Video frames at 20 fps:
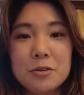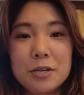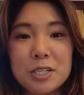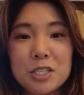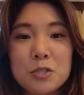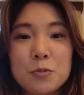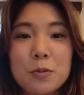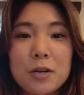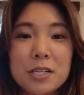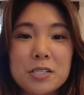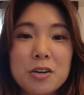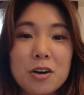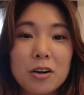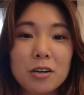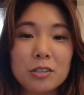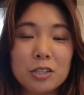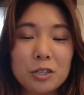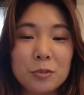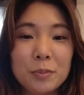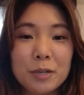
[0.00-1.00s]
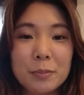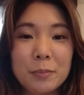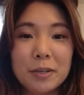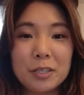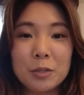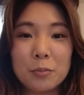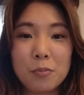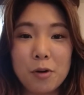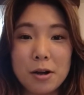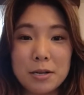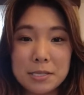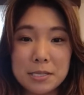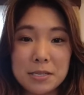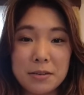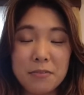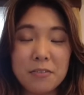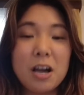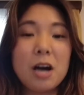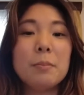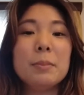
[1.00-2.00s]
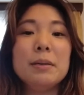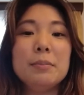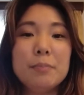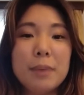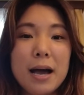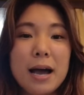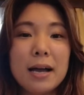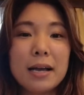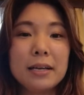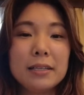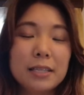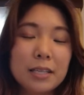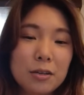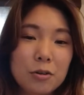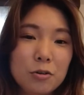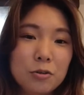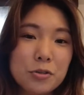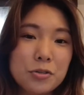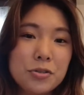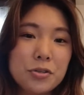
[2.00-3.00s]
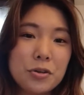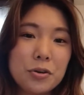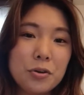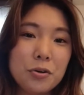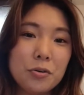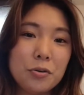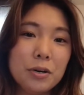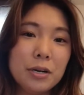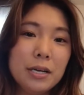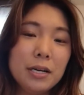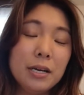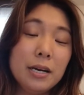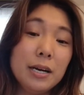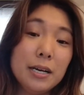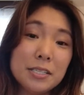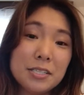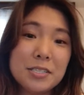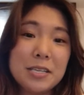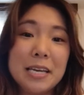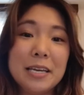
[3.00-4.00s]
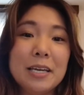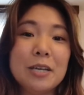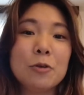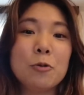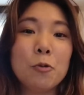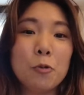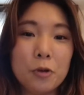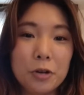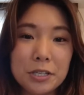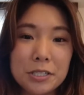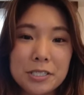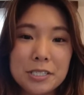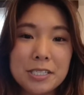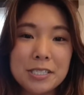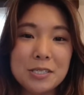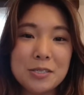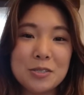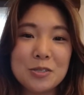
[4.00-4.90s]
I just want to talk a little bit about the process of coming back and then also staying in quarantine.